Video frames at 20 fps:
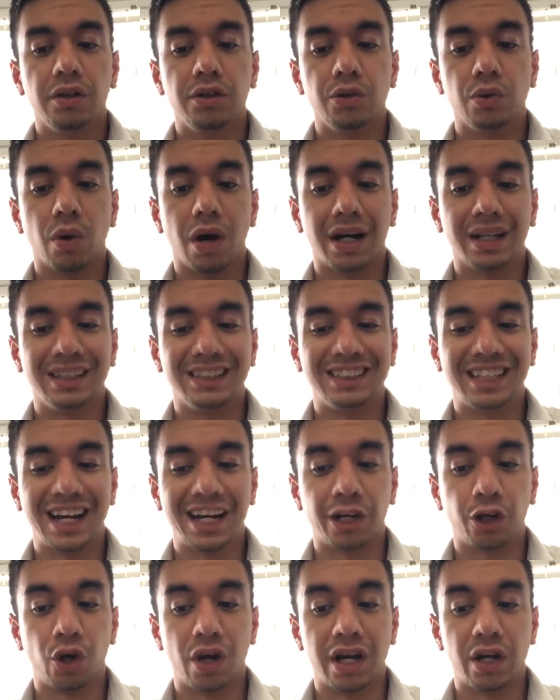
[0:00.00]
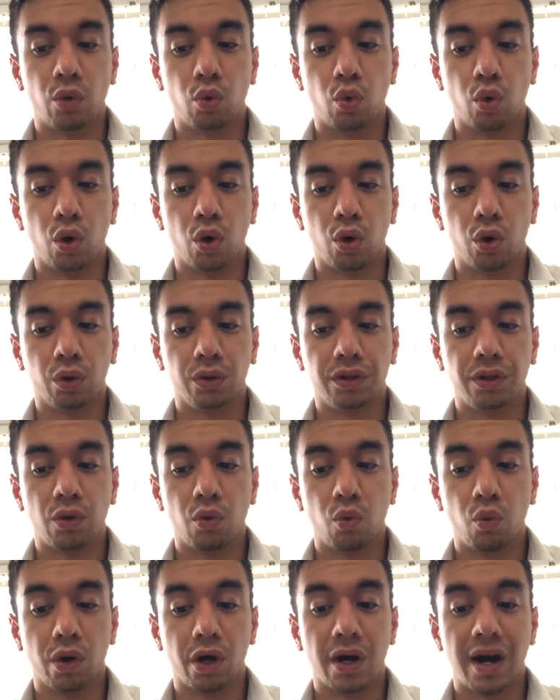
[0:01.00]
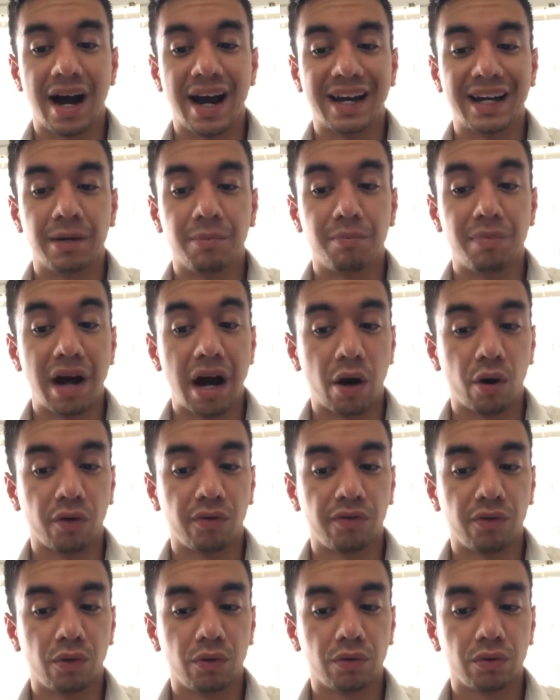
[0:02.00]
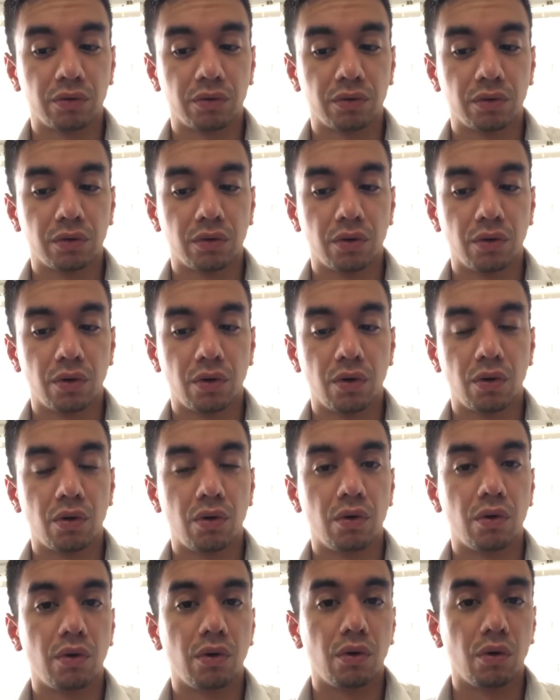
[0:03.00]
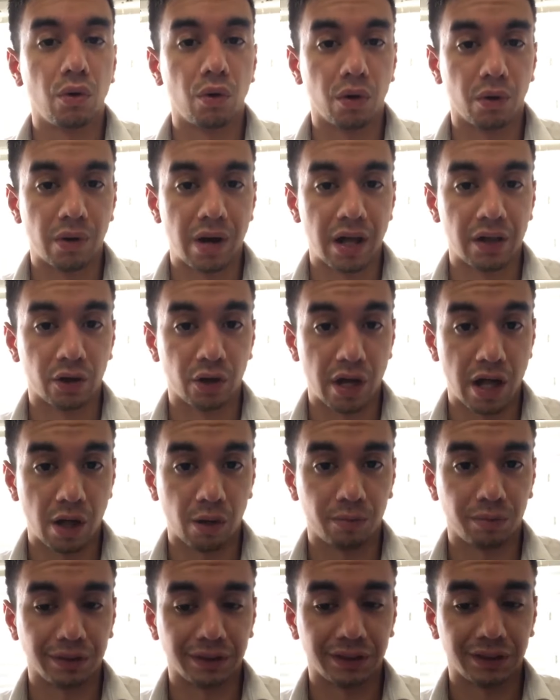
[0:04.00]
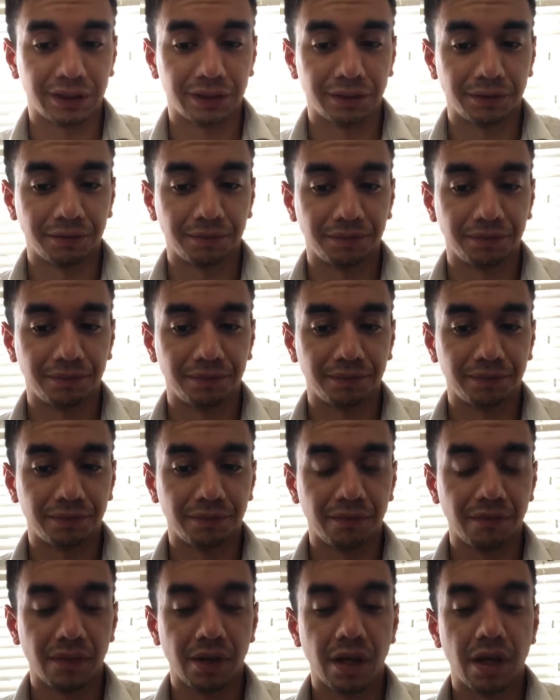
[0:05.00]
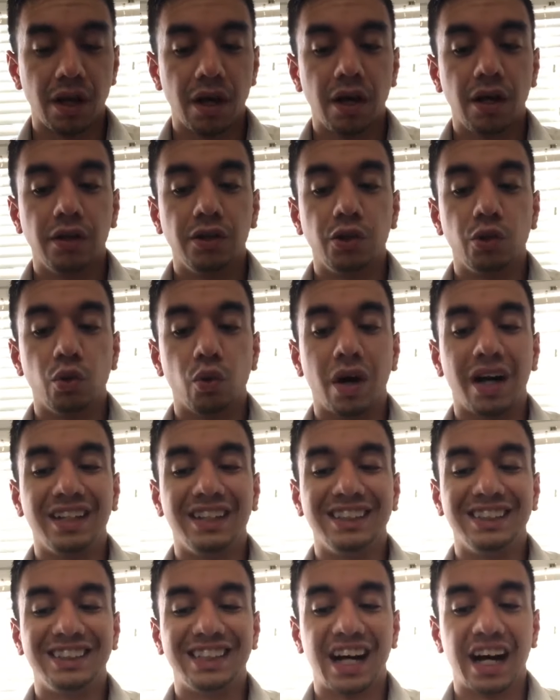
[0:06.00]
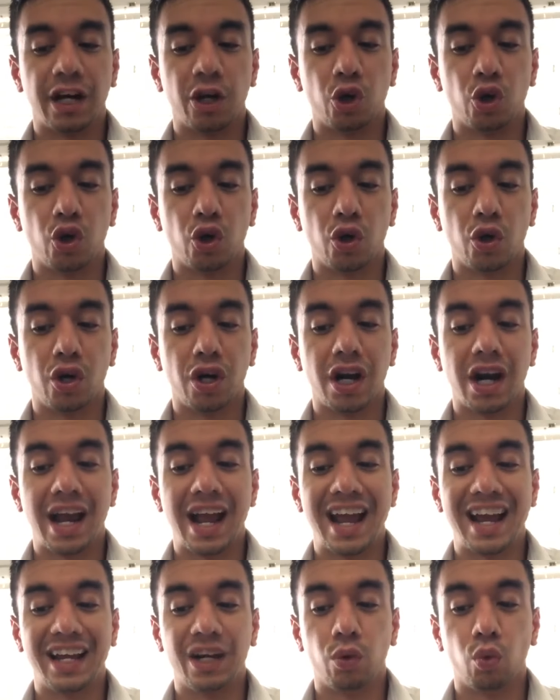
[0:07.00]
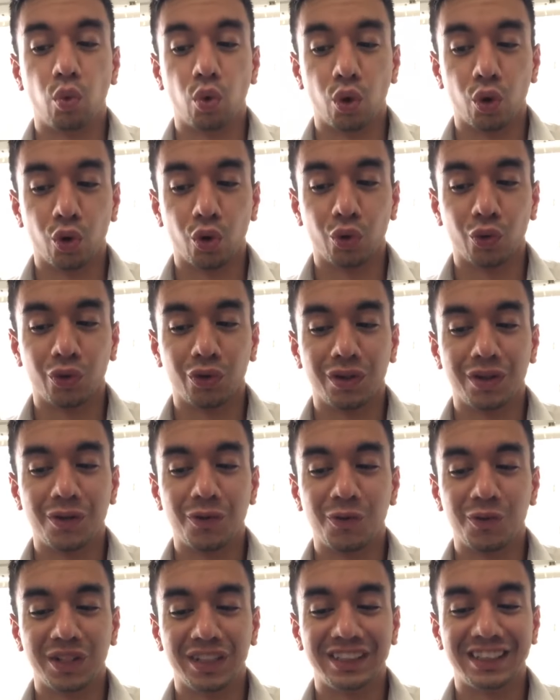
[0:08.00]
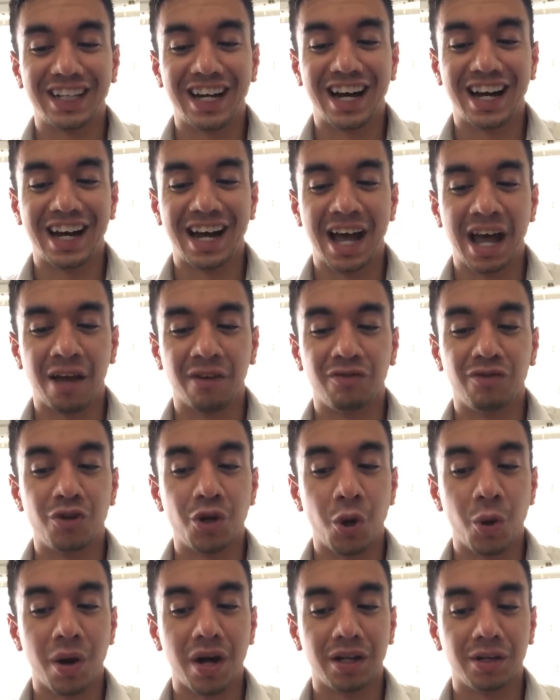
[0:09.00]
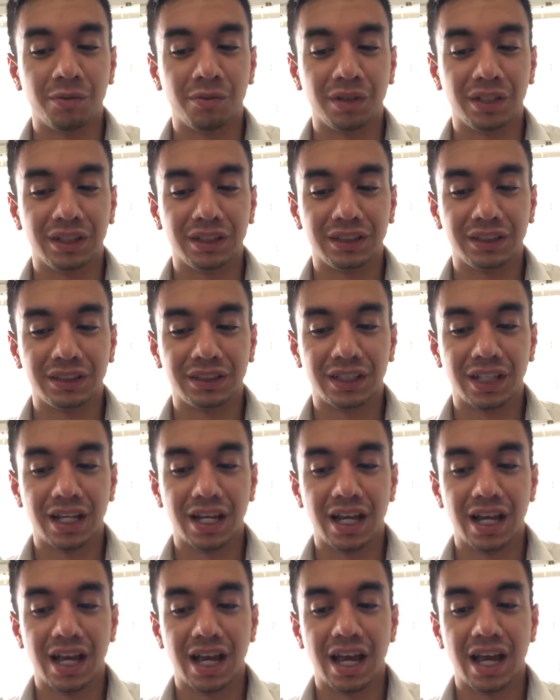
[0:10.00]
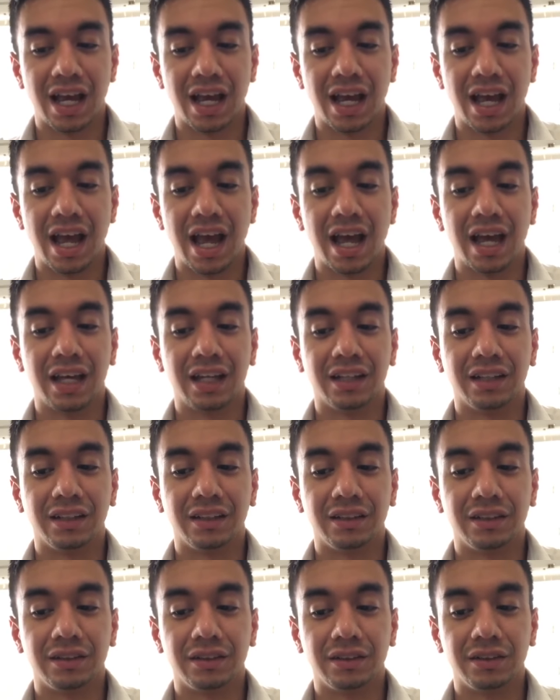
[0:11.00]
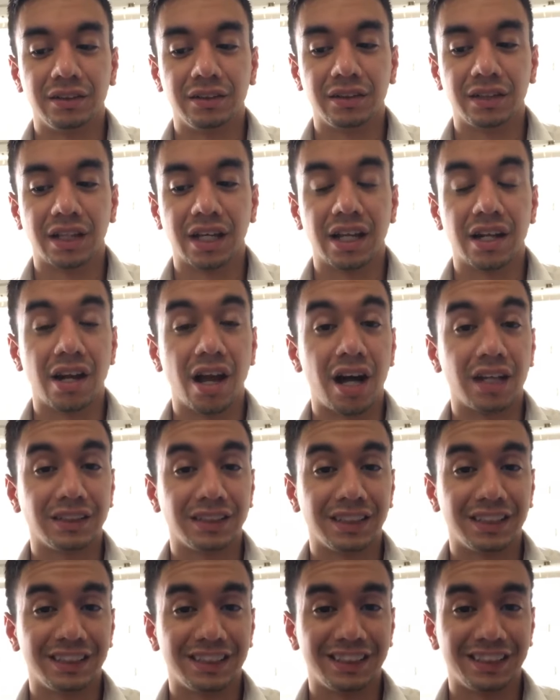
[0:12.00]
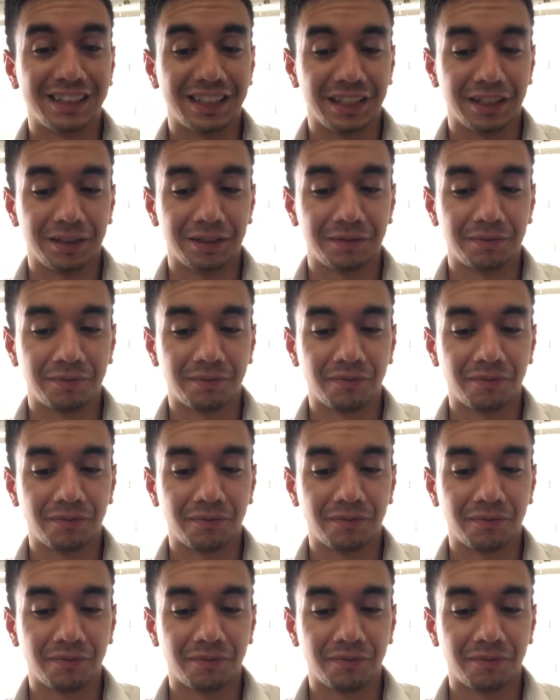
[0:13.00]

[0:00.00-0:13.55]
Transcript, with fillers: Do I desire a world where I am powerful or rather helpless? Do I desire a world which I have no enemies and cannot sin?